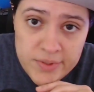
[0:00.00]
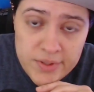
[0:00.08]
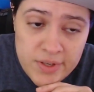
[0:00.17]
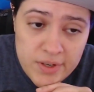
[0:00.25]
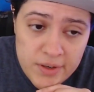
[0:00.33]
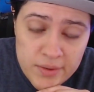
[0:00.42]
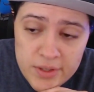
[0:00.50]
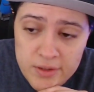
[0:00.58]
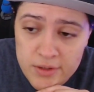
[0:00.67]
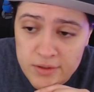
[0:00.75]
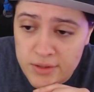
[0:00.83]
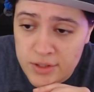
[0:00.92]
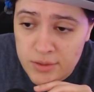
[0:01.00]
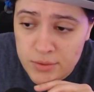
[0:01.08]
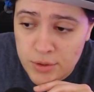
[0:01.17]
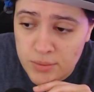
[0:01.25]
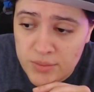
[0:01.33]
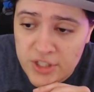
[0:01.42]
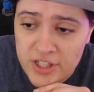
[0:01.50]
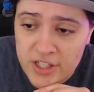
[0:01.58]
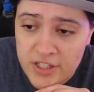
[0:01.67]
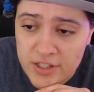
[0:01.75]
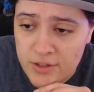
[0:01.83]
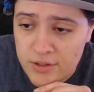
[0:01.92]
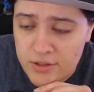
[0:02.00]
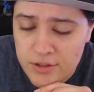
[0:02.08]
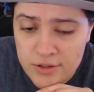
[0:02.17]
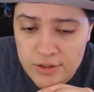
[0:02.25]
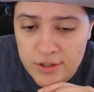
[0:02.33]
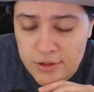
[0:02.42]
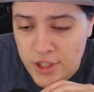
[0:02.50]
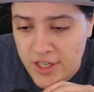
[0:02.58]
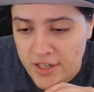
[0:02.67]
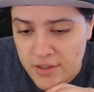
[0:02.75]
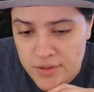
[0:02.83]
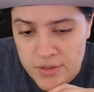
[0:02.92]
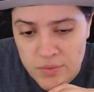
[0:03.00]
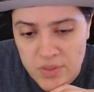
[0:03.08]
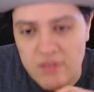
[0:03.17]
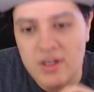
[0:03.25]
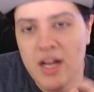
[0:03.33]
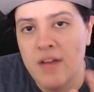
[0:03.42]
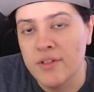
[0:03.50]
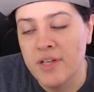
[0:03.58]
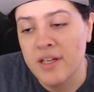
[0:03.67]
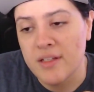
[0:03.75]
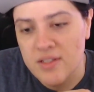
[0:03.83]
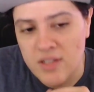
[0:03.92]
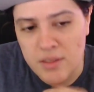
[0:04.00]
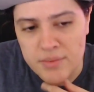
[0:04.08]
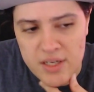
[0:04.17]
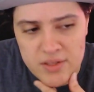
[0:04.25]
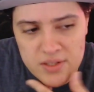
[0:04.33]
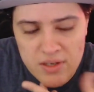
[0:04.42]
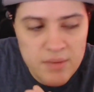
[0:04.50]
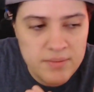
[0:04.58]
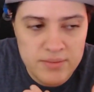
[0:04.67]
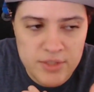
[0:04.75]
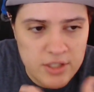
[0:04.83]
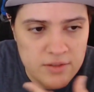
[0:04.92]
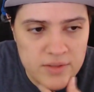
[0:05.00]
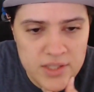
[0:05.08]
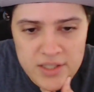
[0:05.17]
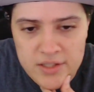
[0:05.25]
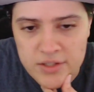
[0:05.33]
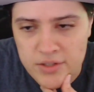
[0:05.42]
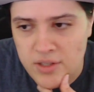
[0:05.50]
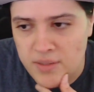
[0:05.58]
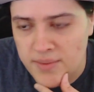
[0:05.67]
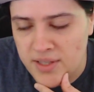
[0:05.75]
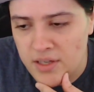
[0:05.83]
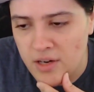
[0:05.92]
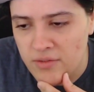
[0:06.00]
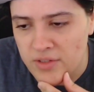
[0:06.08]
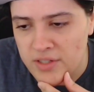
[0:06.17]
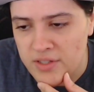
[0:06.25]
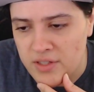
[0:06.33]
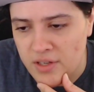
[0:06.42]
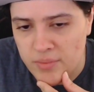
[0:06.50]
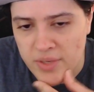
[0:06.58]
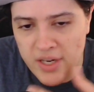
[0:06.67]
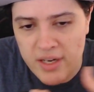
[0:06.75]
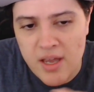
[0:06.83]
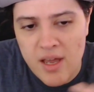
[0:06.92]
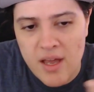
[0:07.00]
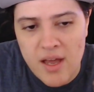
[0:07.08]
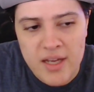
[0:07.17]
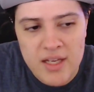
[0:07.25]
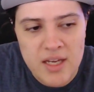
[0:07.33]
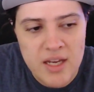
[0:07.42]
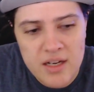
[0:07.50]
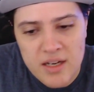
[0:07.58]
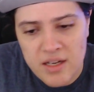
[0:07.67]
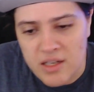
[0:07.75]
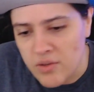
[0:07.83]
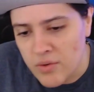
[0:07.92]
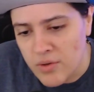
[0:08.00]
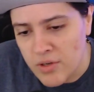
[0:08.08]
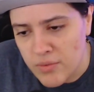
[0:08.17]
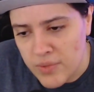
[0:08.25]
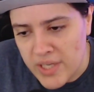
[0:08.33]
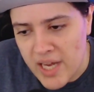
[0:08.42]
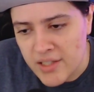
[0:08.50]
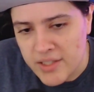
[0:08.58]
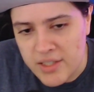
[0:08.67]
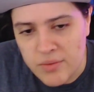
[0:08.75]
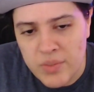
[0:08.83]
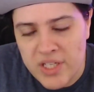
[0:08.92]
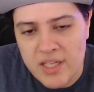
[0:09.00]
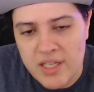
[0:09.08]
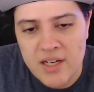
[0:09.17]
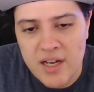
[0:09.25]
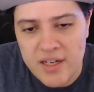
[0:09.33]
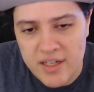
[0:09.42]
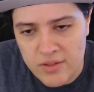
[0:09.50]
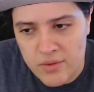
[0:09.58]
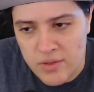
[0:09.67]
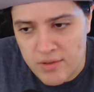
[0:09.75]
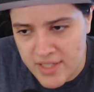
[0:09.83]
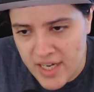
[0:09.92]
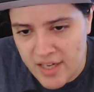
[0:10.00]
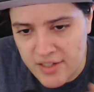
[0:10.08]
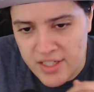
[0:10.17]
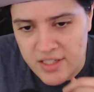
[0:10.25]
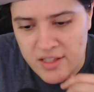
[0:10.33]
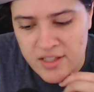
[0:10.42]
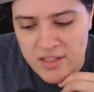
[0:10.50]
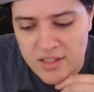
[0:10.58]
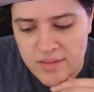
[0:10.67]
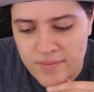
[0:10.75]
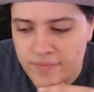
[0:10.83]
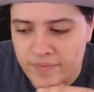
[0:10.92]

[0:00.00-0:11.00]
your social media, your channels, whatever have you, getting stomped out. So I'm genuinely concerned about covering this stuff, but I can't ignore reality. We cannot ignore reality. The